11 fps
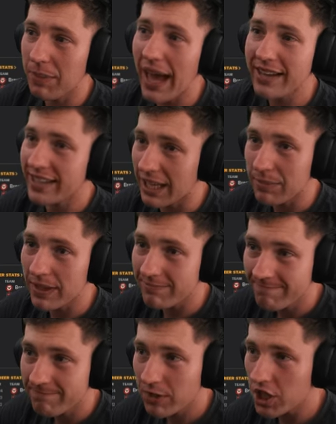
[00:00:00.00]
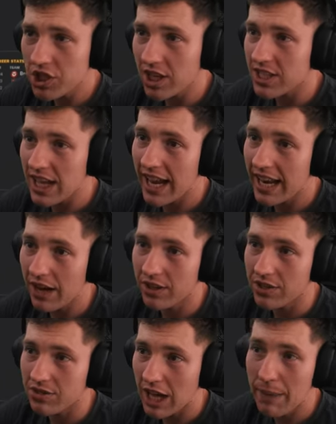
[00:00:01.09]
bad keeper. We're just going to say it how it
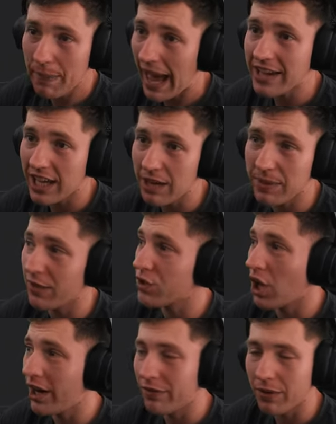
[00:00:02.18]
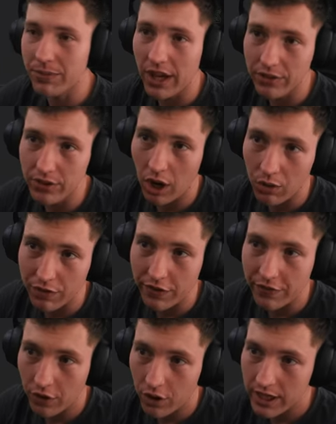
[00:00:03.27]
is. A bad keeper. They've signed him from Dundalk for
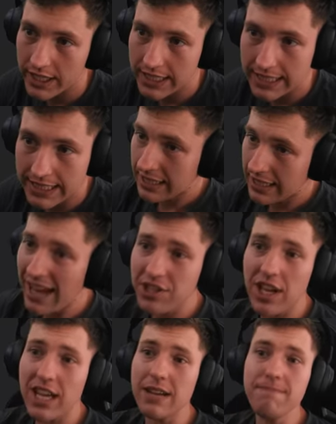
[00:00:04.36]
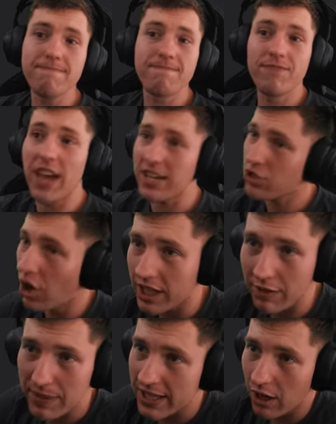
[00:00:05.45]
free. That team does not
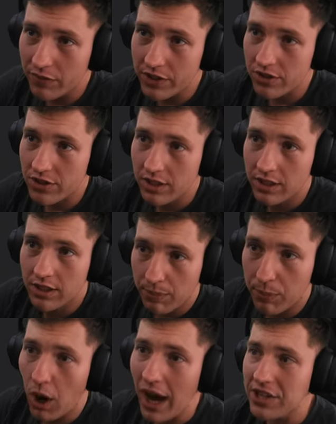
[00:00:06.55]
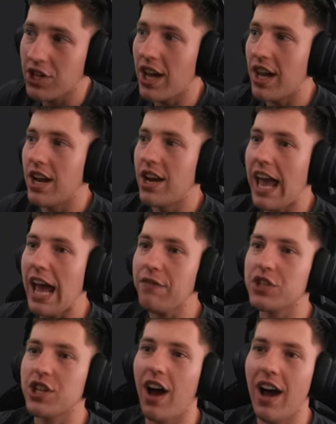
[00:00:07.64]
give me confidence. Brighton have
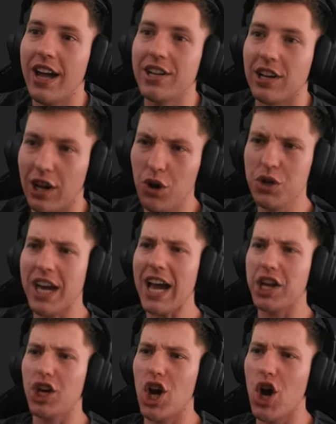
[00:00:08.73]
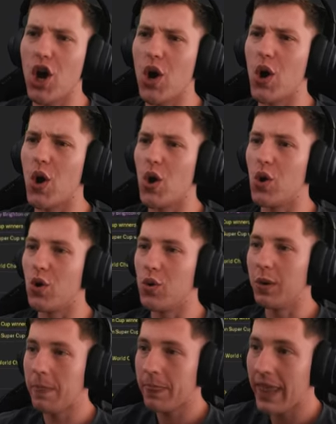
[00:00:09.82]
signed Lukaku.
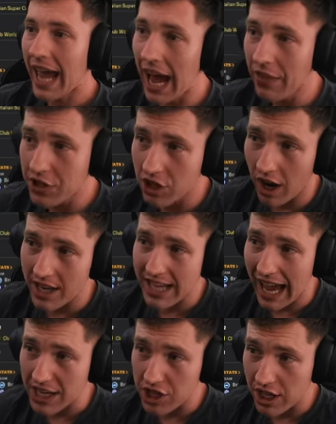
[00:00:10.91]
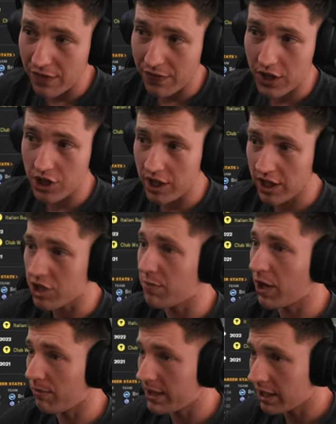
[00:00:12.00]
How this guy's 18 finishing is
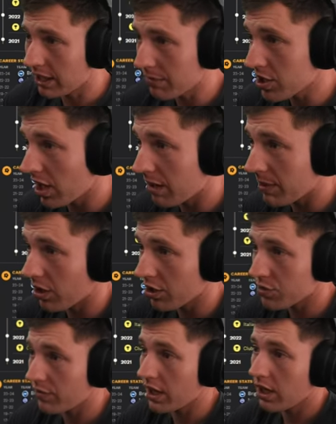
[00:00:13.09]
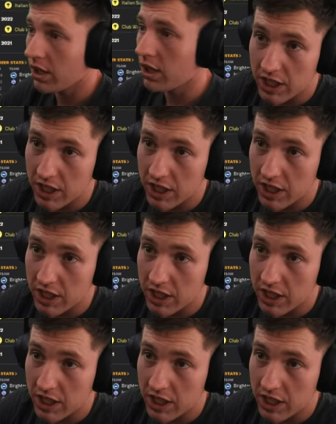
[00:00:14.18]
beyond me. I'm just going to be honest with you.